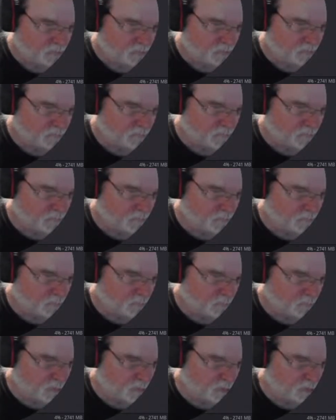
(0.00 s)
If I
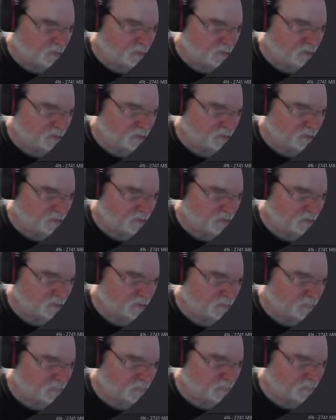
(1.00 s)
merge
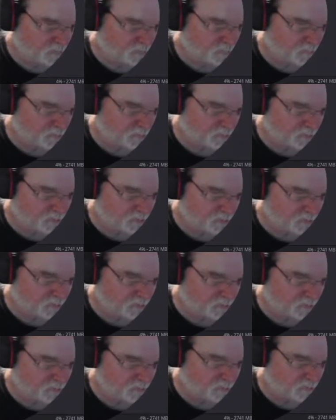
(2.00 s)
this, first of all, let's get
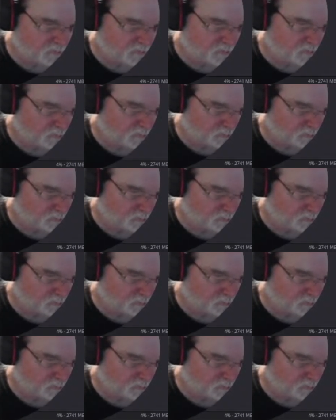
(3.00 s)
rid of these. We